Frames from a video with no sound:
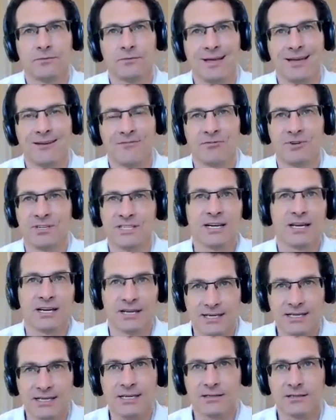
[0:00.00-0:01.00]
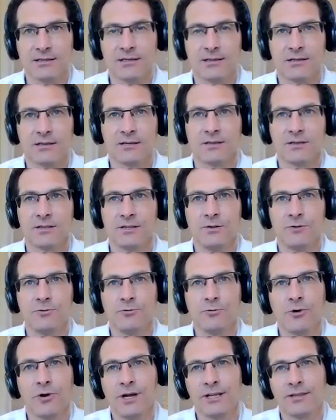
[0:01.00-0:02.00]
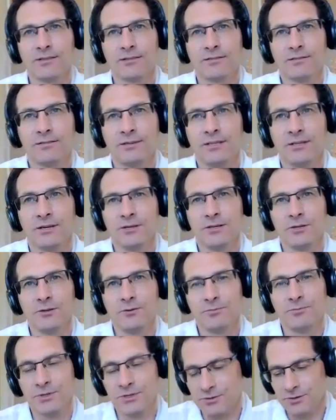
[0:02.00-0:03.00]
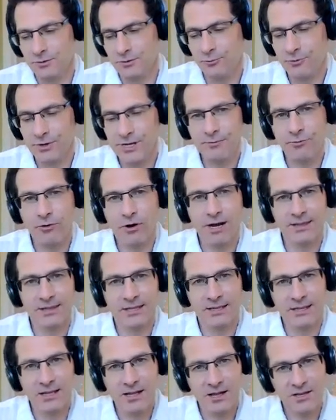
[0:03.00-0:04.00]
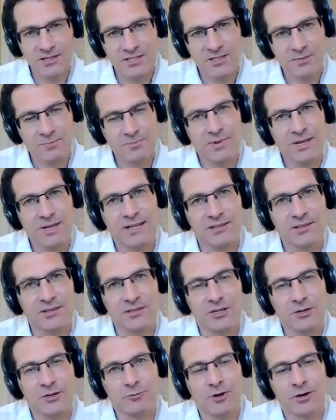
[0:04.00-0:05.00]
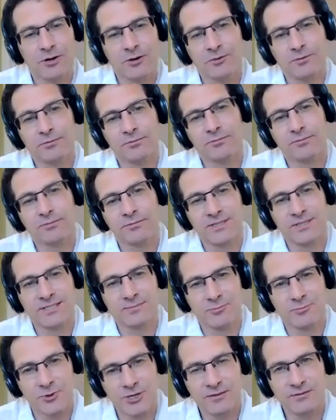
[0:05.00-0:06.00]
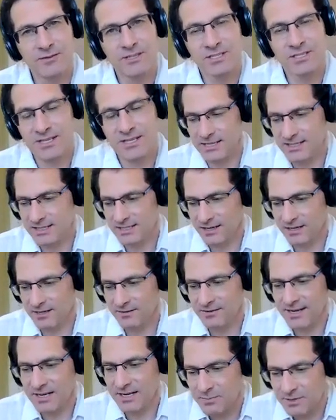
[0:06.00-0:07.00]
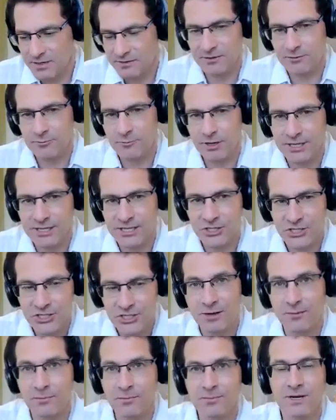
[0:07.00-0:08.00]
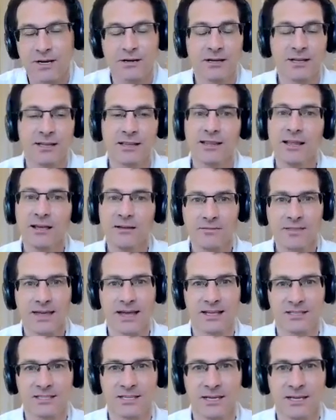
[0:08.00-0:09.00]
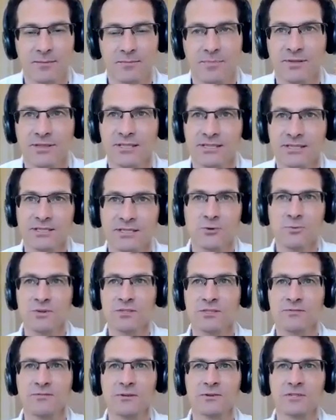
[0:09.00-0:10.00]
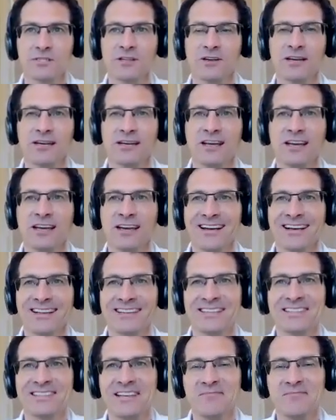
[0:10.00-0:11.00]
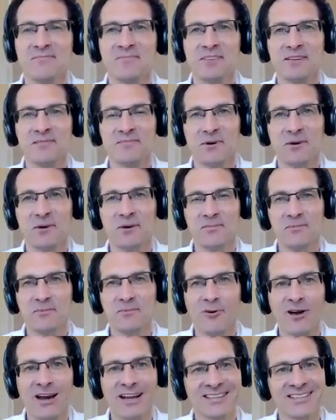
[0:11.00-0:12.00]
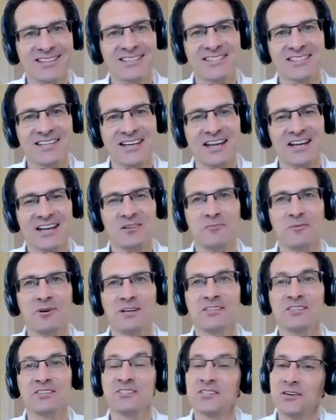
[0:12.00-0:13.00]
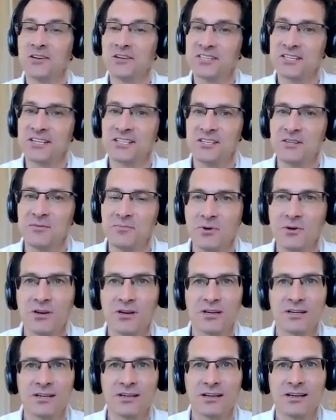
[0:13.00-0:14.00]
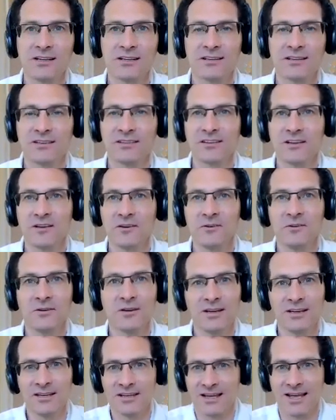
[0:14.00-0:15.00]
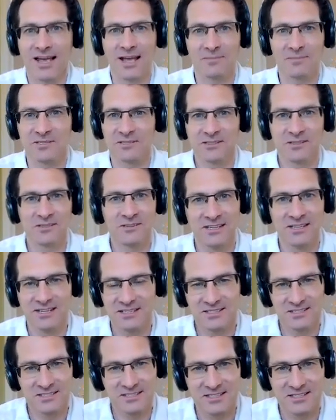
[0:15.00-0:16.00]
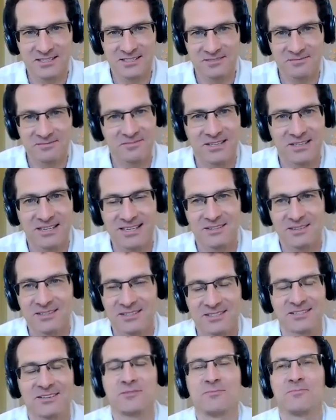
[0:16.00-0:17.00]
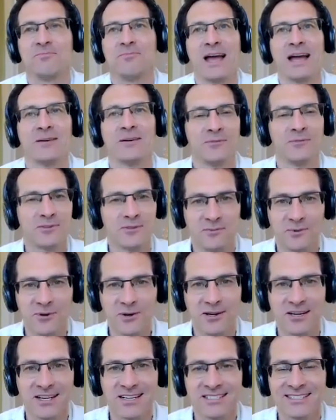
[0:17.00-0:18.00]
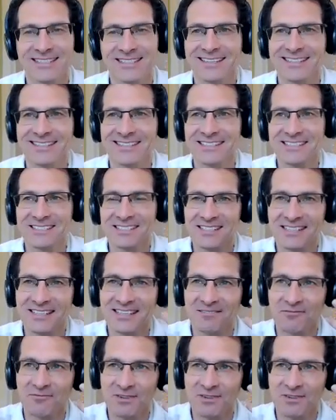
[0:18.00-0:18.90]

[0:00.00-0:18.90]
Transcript: every day, you write, you rewrite the last bit that you wrote the previous to kind of get a bit of a running jump. And I love that tip, but this is almost feels like the same thing, but on a grander scale when you're starting a new book. And so absolutely it's bound to work, isn't it? Because